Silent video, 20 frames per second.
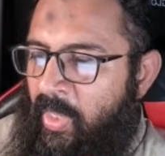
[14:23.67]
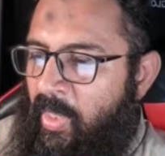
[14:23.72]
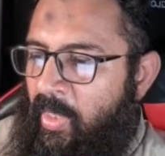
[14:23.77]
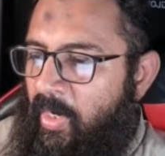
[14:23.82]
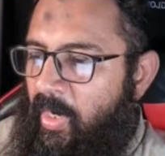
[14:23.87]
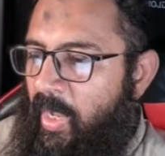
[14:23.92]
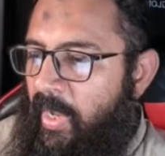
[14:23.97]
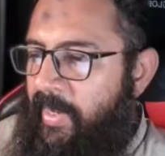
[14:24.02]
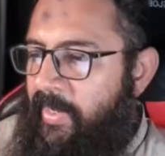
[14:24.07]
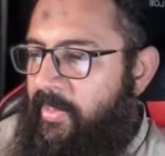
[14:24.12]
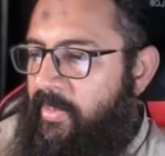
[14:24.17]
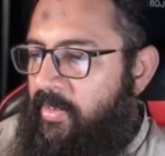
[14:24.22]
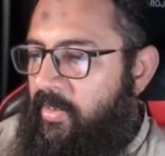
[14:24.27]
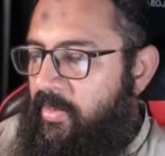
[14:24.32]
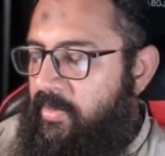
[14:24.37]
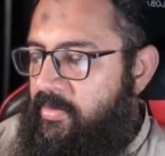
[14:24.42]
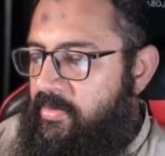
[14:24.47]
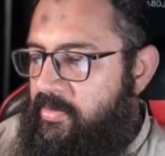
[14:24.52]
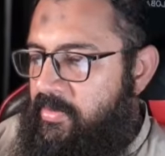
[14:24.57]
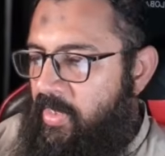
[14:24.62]
Like
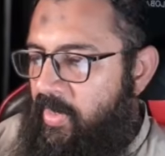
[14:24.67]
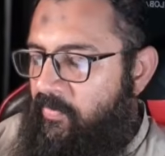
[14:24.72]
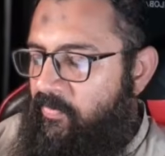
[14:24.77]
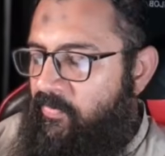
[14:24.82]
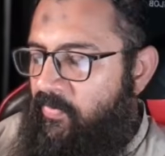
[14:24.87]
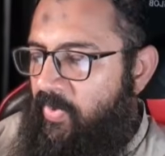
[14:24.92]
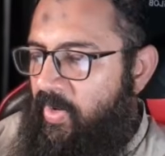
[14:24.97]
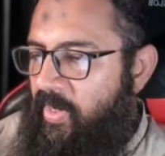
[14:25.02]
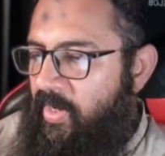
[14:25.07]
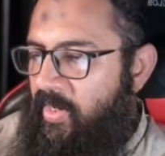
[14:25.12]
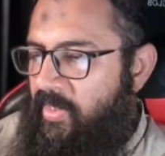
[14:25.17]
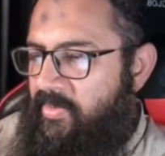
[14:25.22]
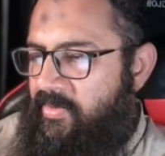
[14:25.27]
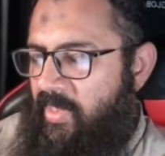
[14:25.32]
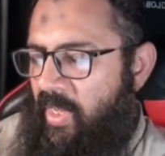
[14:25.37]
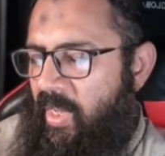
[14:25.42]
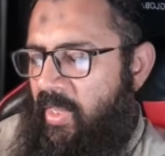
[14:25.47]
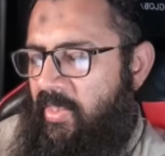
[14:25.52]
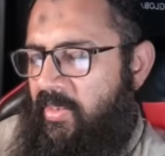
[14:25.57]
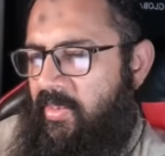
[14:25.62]
step 1 is,
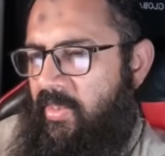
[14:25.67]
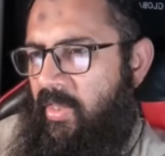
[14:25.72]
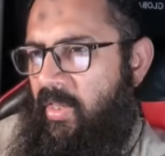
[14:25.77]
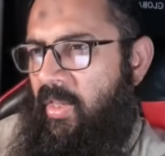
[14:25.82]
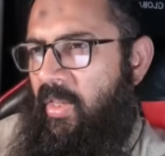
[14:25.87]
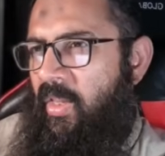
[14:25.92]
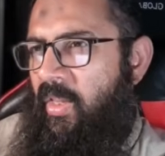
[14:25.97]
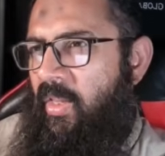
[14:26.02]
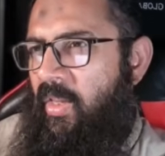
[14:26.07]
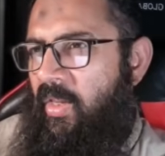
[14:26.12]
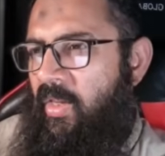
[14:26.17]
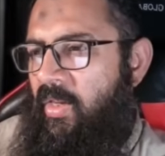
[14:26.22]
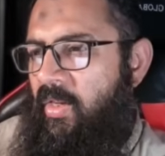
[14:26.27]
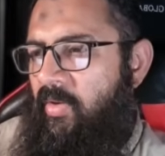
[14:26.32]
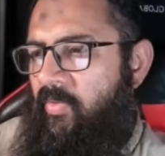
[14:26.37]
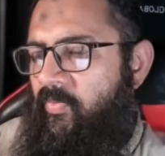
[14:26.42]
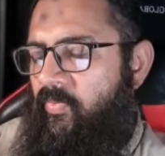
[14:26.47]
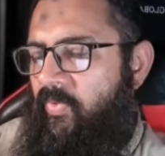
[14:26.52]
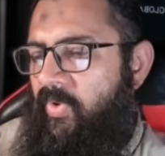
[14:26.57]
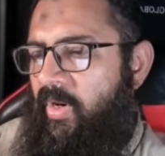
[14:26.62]
I think,
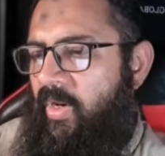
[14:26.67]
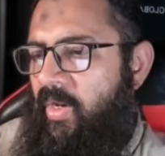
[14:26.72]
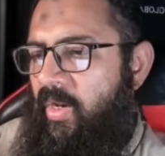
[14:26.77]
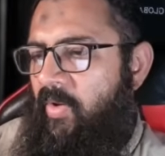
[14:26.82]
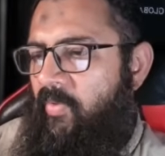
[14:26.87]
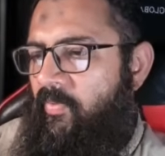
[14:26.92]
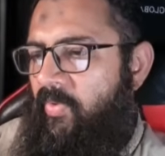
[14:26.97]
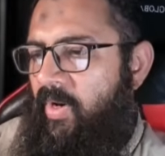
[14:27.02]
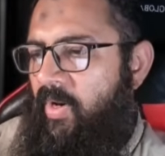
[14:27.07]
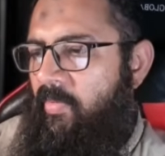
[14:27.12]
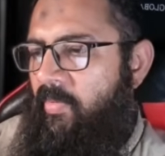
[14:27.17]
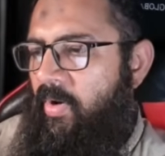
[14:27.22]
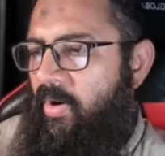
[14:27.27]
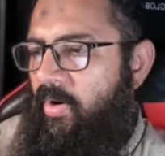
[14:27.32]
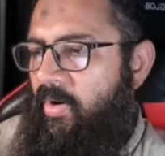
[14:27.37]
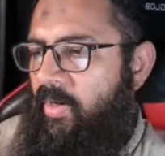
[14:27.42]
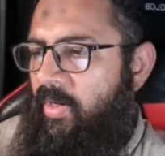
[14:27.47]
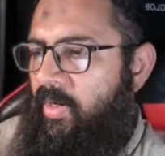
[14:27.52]
freely available on a